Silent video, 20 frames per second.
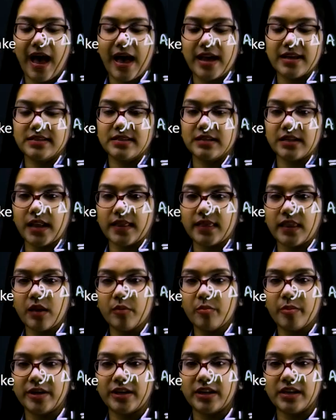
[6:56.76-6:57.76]
as
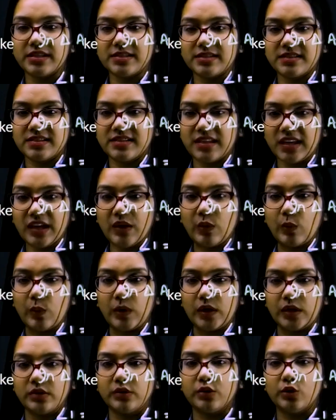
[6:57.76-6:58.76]
nothing but is
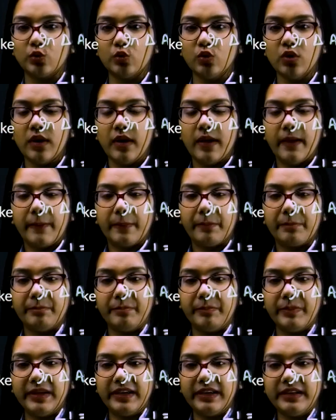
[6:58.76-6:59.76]
equal to
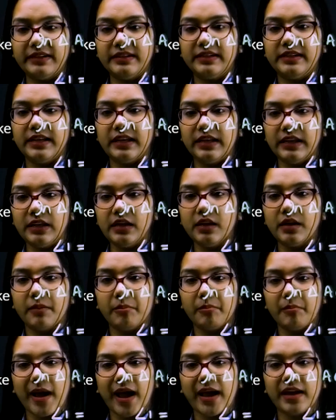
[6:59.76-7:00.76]
BD
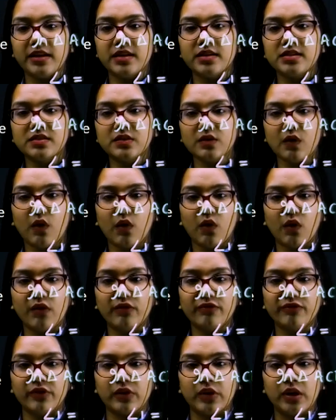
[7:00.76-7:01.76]
minus
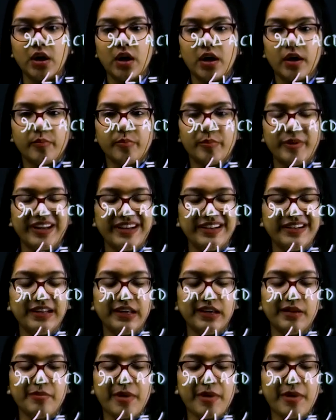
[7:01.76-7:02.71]
of AD.